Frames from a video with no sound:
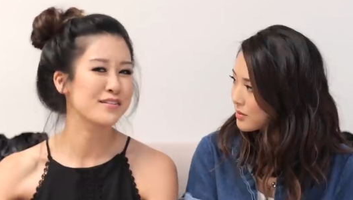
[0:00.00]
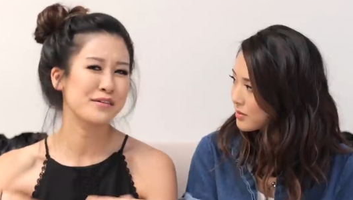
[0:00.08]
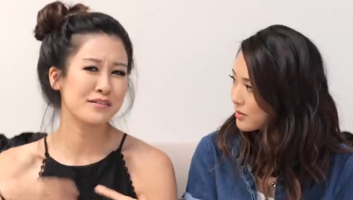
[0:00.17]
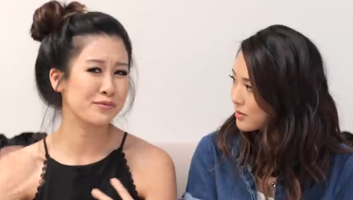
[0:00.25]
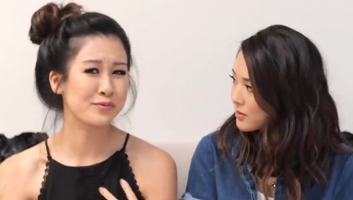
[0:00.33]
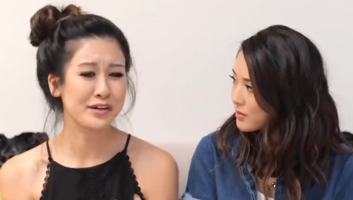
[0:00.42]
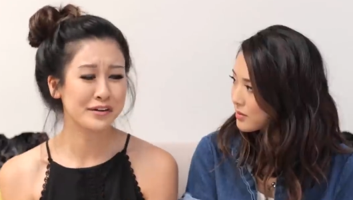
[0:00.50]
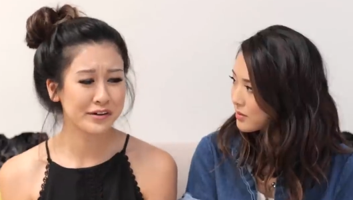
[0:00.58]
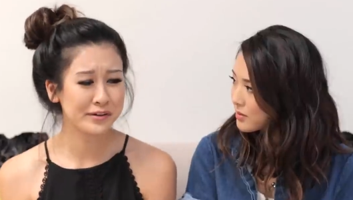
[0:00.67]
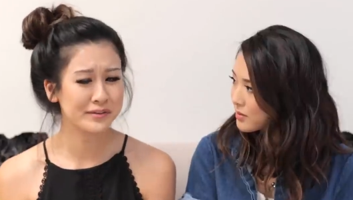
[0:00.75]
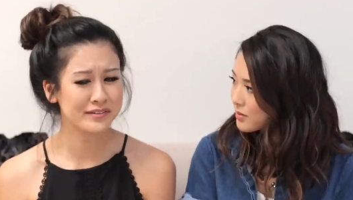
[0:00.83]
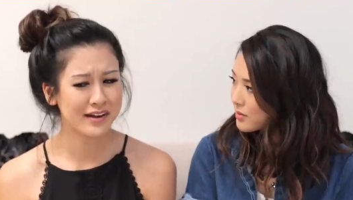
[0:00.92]
Speaker 1: So there's this one
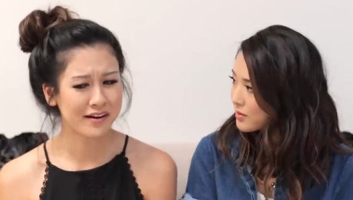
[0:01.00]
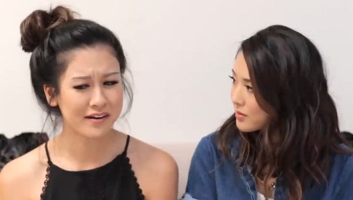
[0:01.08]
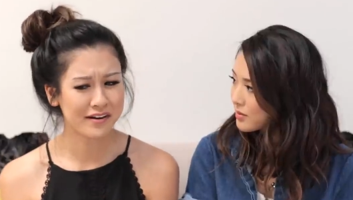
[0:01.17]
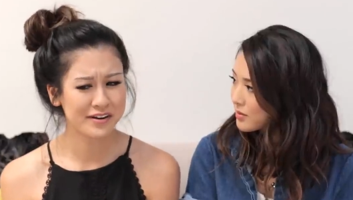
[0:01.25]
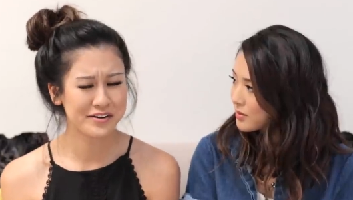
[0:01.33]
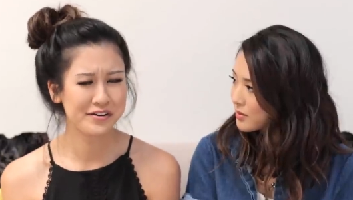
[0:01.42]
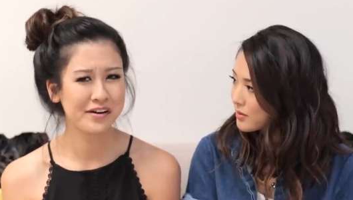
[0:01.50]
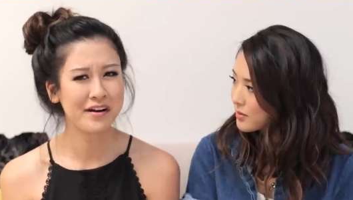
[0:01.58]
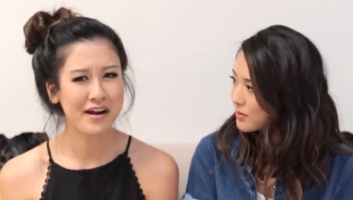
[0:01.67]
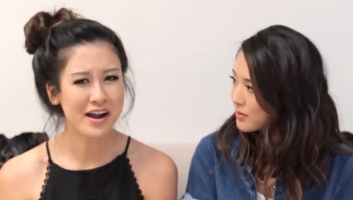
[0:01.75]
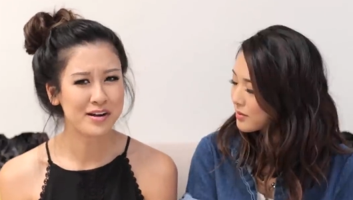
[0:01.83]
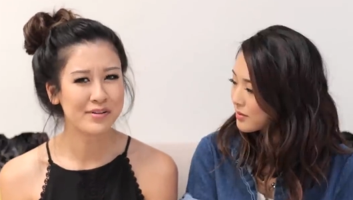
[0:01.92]
girl who was like, "Are your
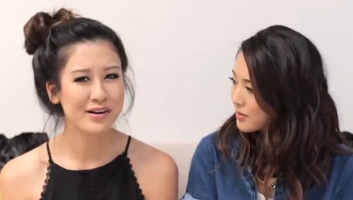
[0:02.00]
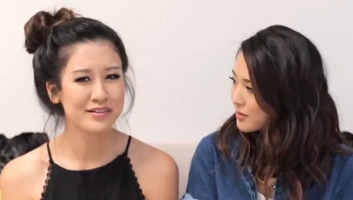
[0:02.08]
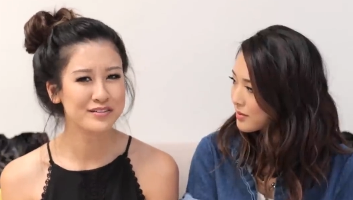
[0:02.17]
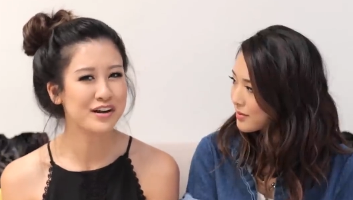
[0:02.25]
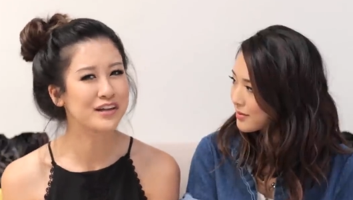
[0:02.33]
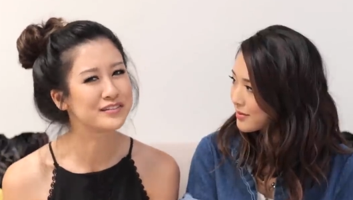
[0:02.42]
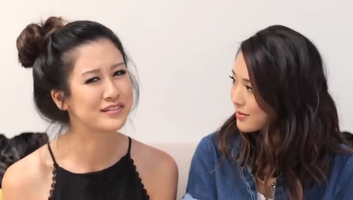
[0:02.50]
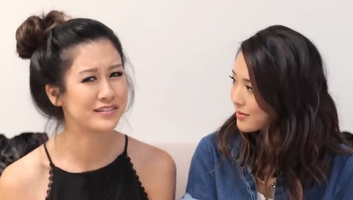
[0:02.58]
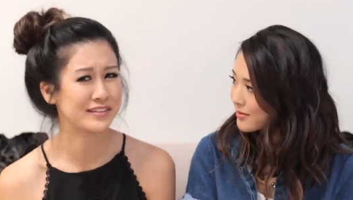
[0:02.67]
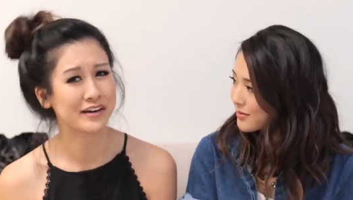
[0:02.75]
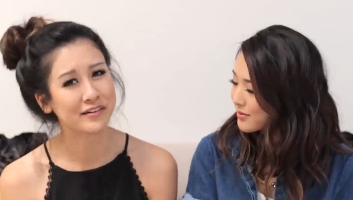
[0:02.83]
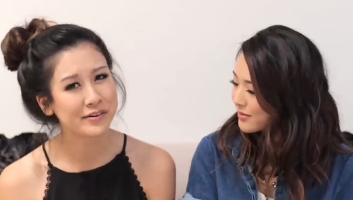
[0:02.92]
eyebrows on
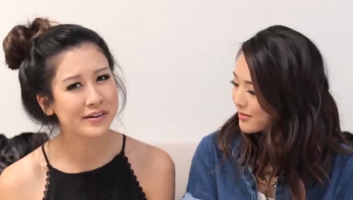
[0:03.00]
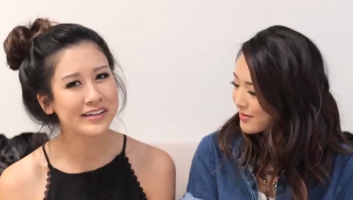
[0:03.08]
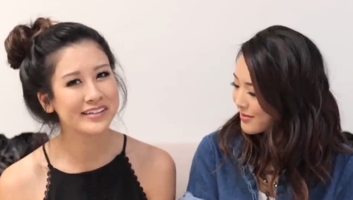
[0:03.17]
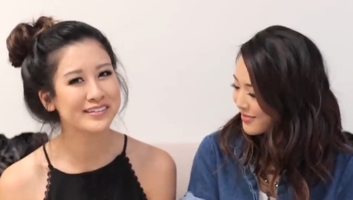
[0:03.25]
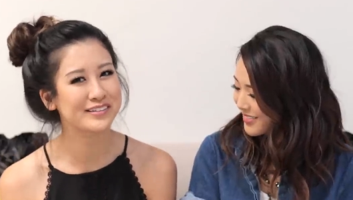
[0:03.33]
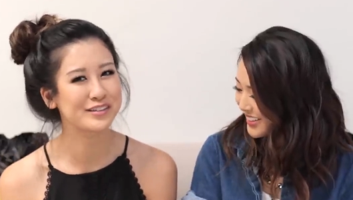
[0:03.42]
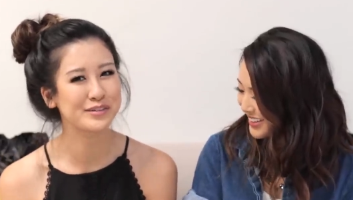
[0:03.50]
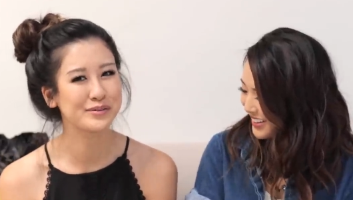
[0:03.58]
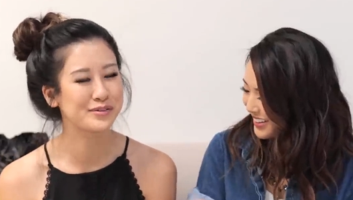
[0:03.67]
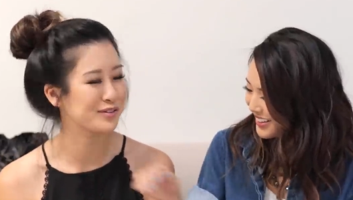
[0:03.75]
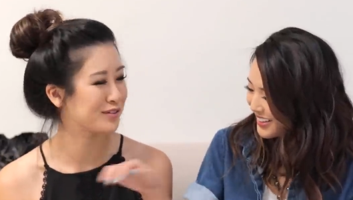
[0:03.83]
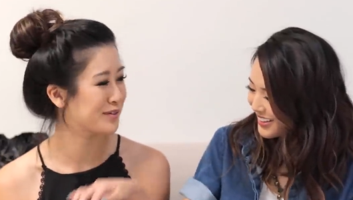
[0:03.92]
steroids?" She
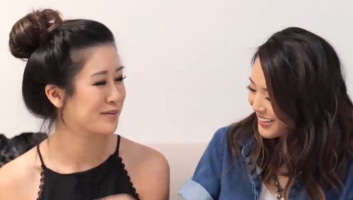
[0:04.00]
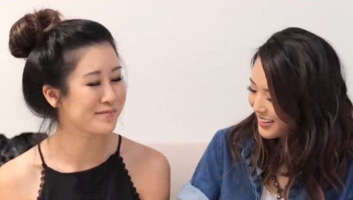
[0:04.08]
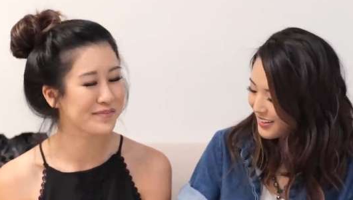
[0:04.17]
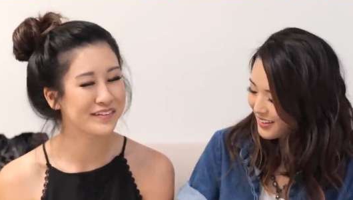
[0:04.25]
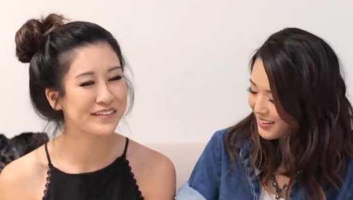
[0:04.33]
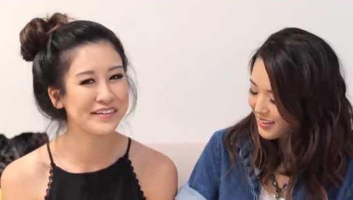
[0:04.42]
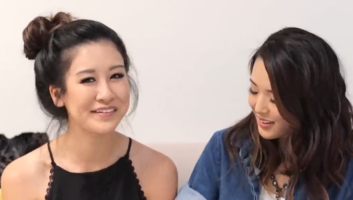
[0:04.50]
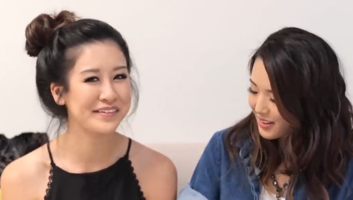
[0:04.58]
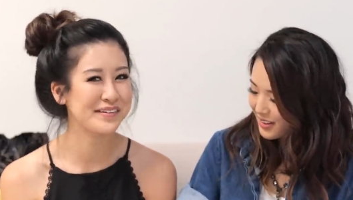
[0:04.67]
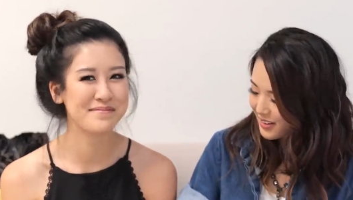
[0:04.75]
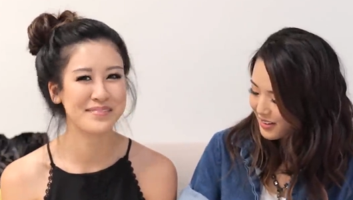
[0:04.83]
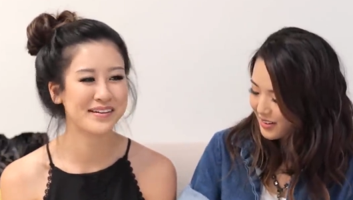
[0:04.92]
was just
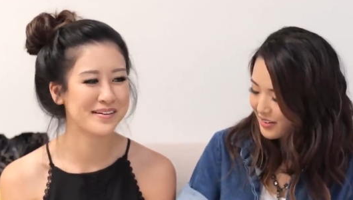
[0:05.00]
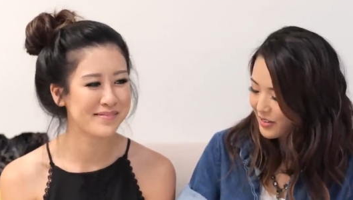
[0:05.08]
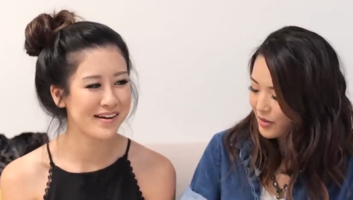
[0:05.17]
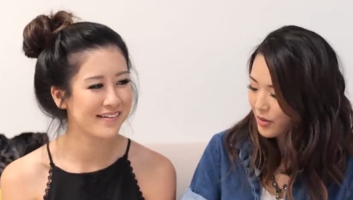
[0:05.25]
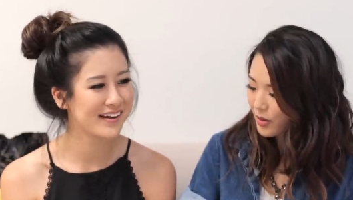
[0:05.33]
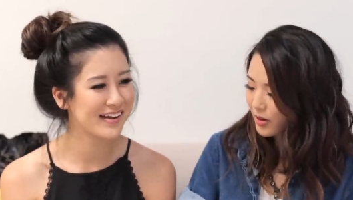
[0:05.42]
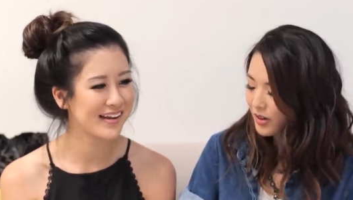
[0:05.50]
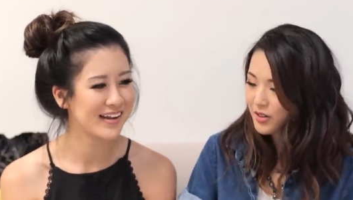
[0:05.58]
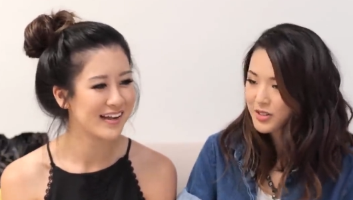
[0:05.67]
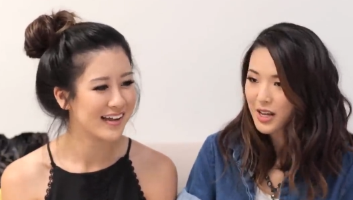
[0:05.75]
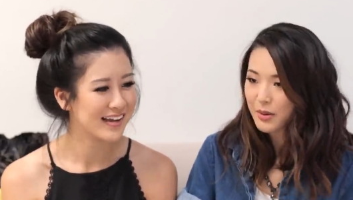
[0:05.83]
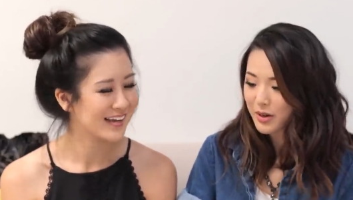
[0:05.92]
completely mean about it.
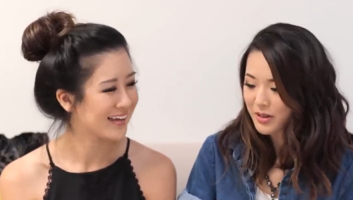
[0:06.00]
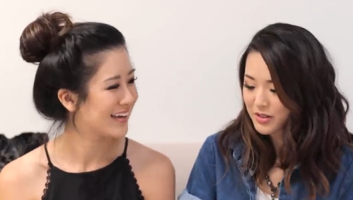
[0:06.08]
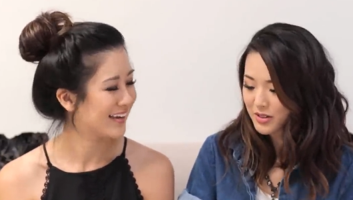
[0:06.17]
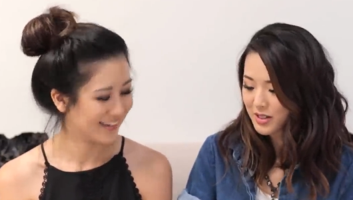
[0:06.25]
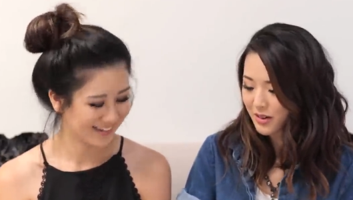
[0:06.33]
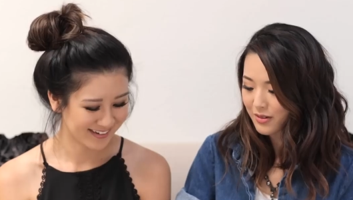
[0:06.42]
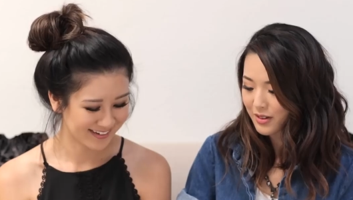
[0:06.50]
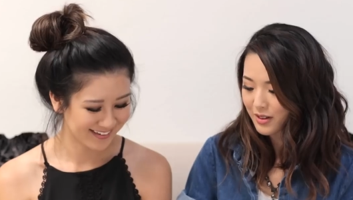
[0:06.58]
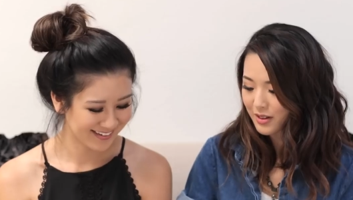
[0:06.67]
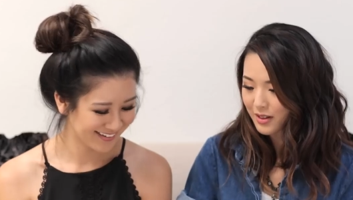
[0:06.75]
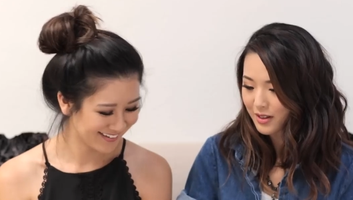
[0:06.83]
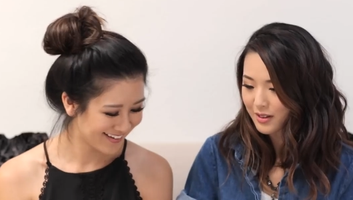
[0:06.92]
Gloria's eyebrows are
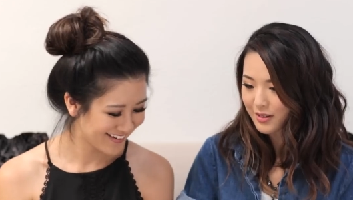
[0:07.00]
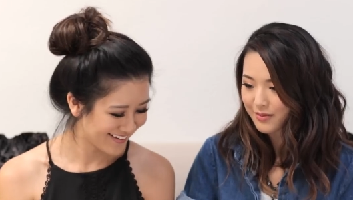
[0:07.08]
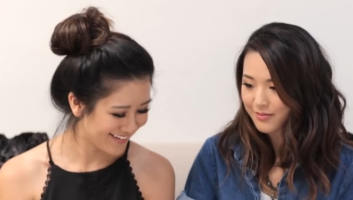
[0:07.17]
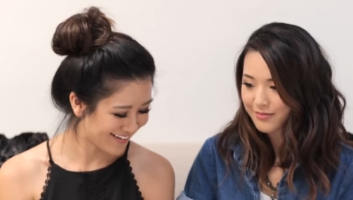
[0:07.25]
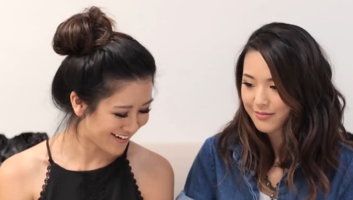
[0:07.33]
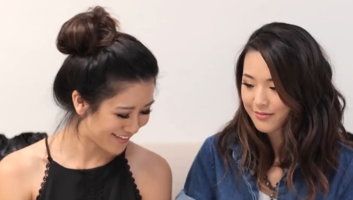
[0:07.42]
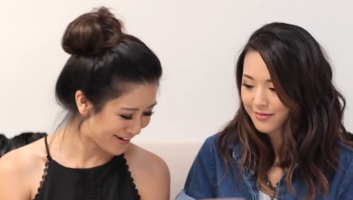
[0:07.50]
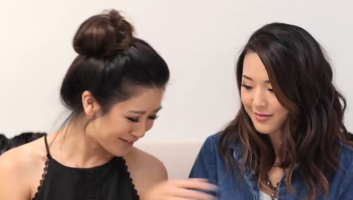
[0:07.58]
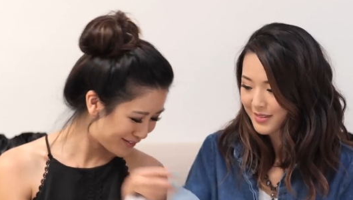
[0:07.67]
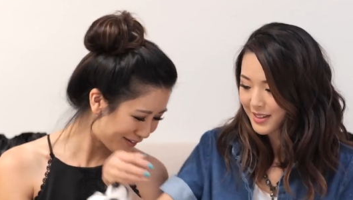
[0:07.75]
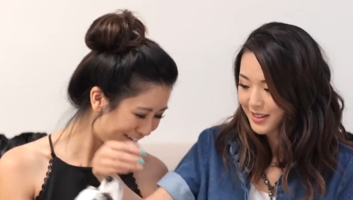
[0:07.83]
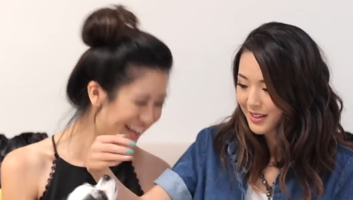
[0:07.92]
definitely. Are they
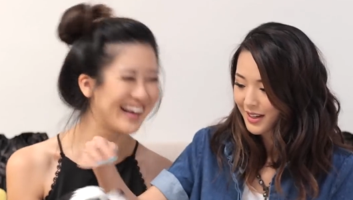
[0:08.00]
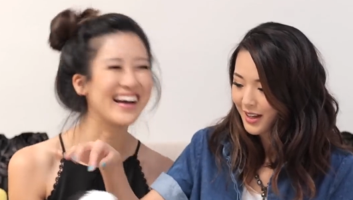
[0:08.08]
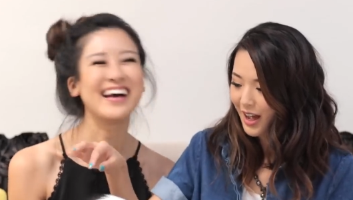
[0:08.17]
on steroids?